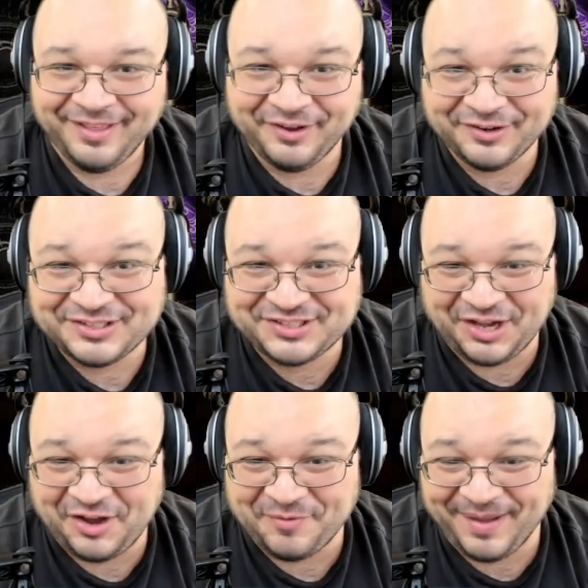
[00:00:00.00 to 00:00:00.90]
There's
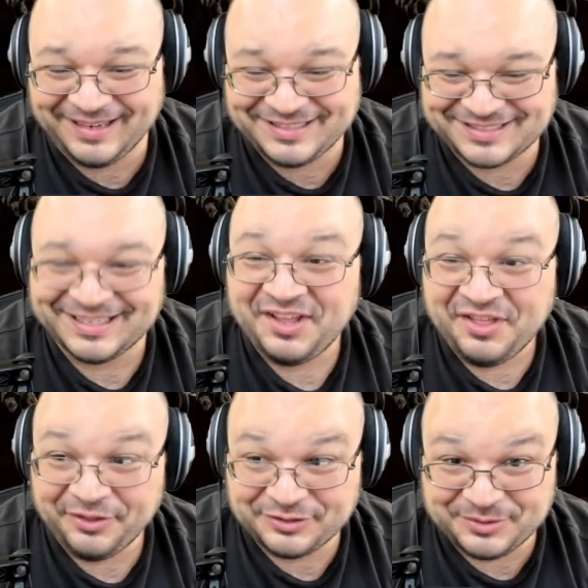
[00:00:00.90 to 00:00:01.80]
so much.
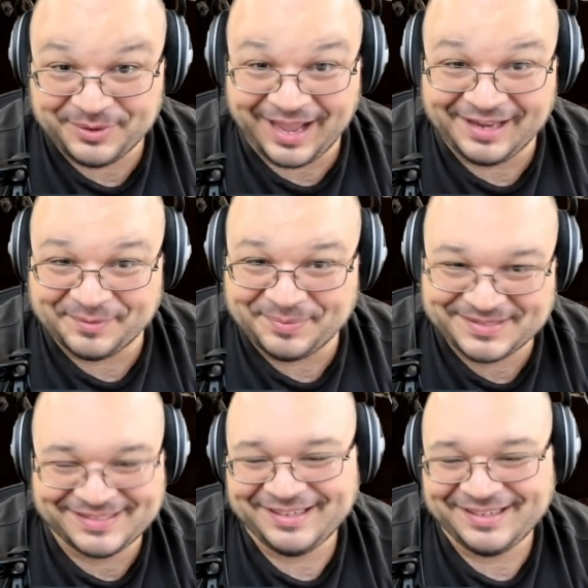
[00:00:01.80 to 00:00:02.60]
There's new items.